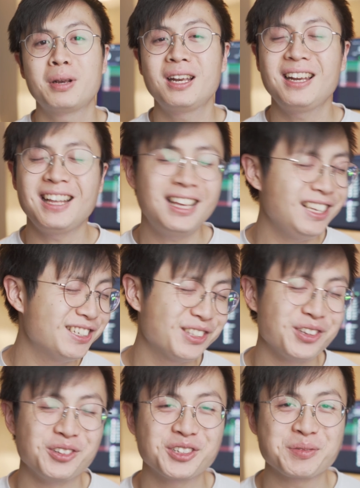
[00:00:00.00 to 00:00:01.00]
please
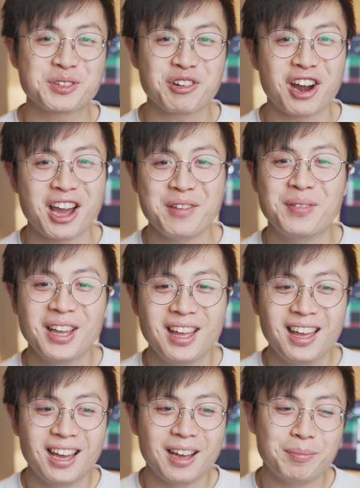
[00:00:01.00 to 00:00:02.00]
do subscribe
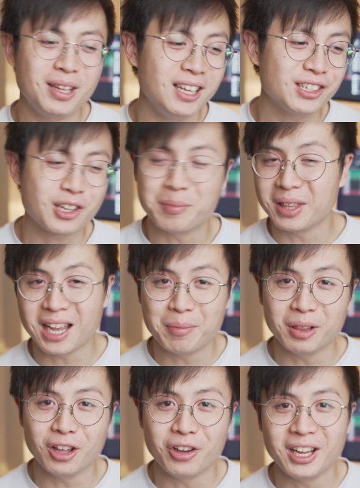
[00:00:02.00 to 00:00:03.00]
and please comment down
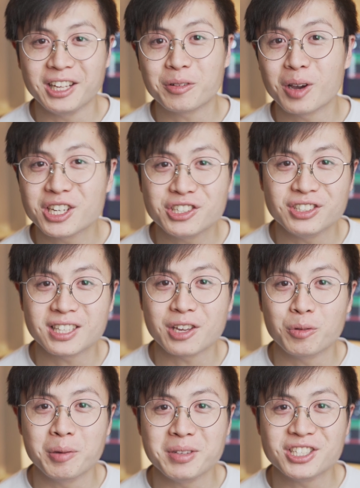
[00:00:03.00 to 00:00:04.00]
below any questions that
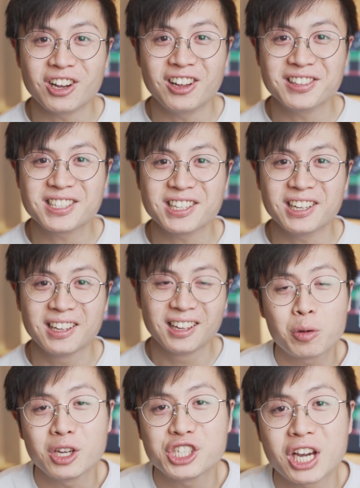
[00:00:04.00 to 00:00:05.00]
you want me to answer.
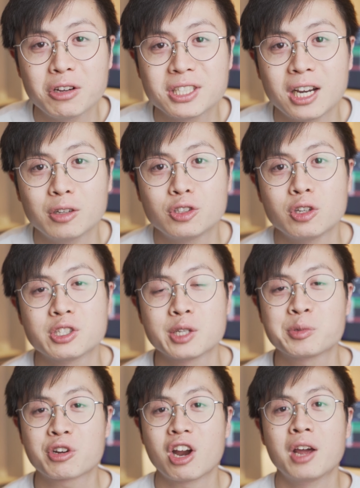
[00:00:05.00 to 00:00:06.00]
Quick shout out to a
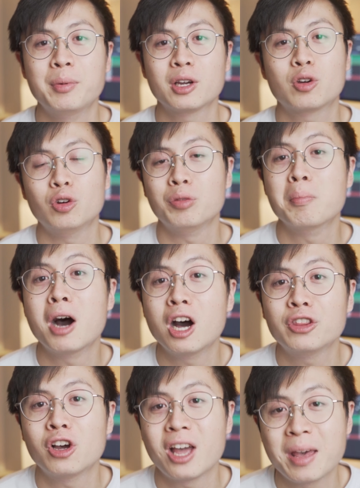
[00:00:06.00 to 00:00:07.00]
subscriber called
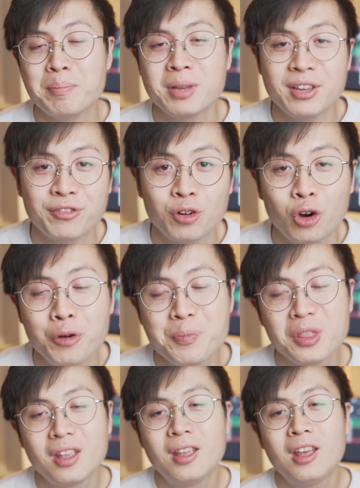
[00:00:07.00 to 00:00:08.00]
mar.mp4
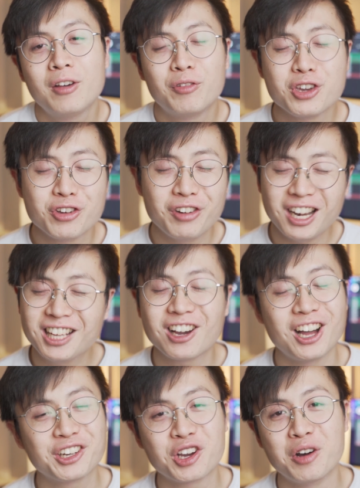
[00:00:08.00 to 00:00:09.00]
for your really
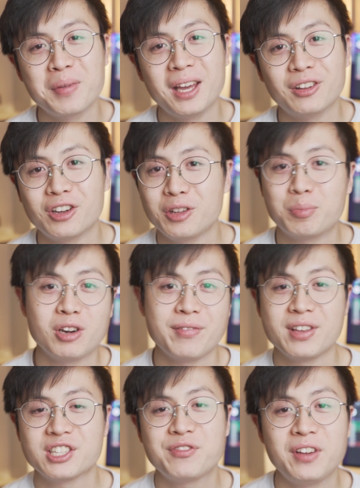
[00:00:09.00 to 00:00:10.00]
kind comment on the
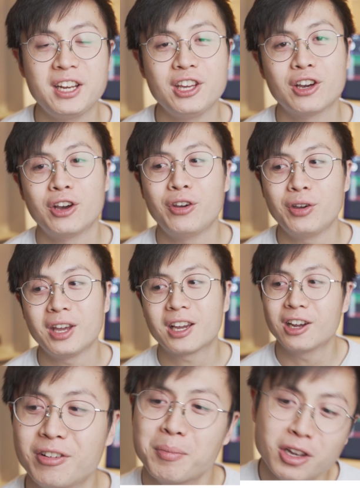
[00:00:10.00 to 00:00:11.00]
previous video. It
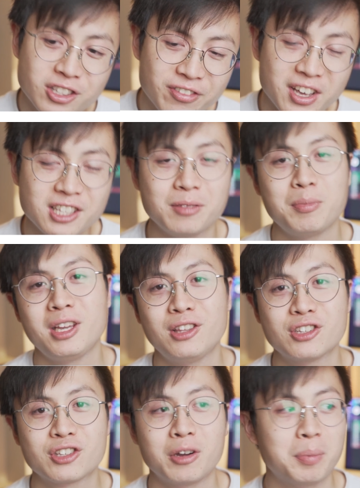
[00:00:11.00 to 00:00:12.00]
kind of motivates me
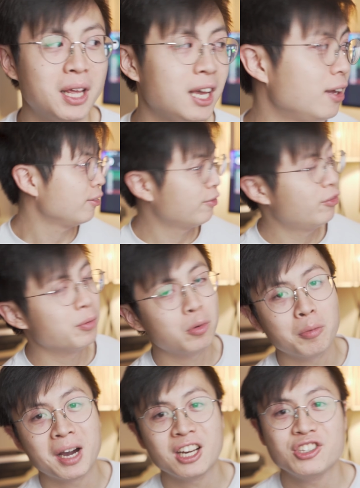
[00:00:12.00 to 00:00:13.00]
to stop playing
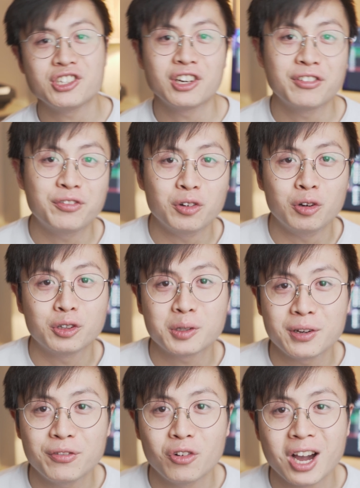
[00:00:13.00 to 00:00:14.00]
Football Manager for
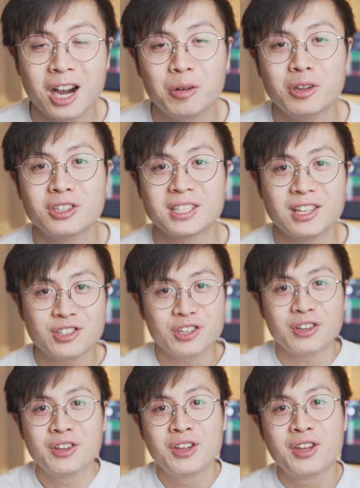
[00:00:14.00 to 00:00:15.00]
24 hours and to